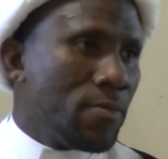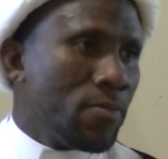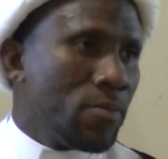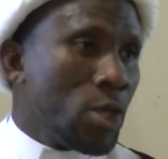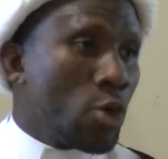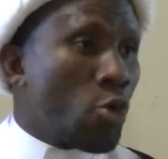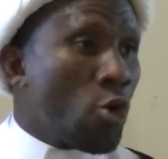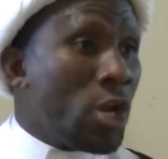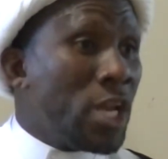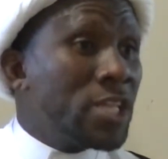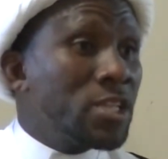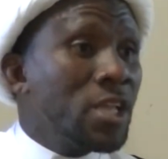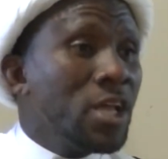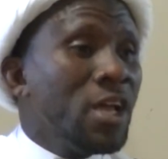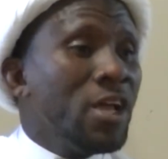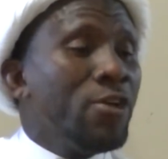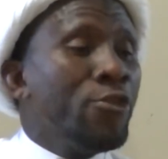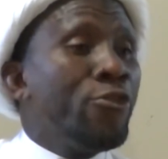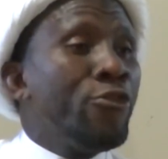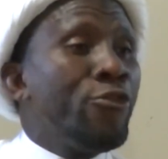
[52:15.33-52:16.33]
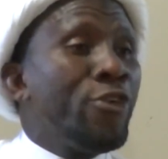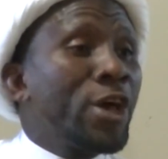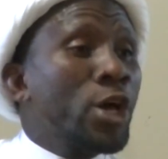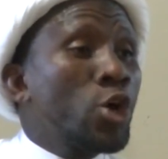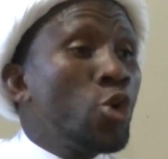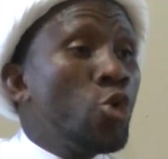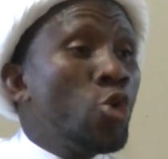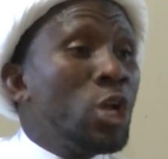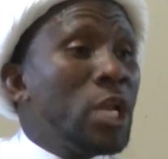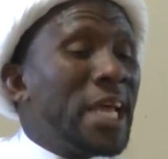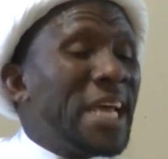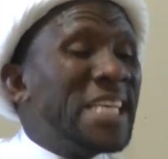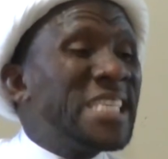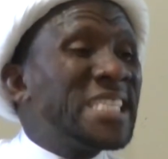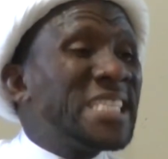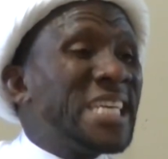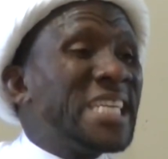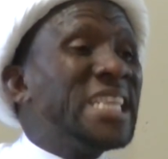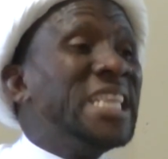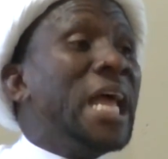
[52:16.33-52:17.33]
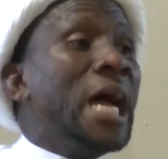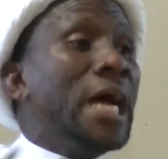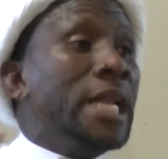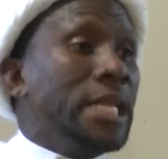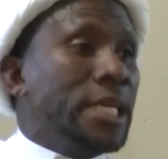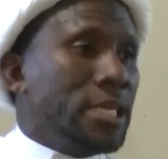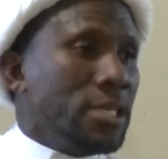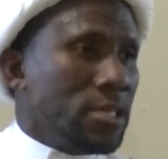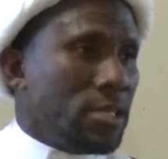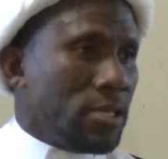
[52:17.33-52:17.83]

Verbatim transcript: They call it fiqhul istidlali.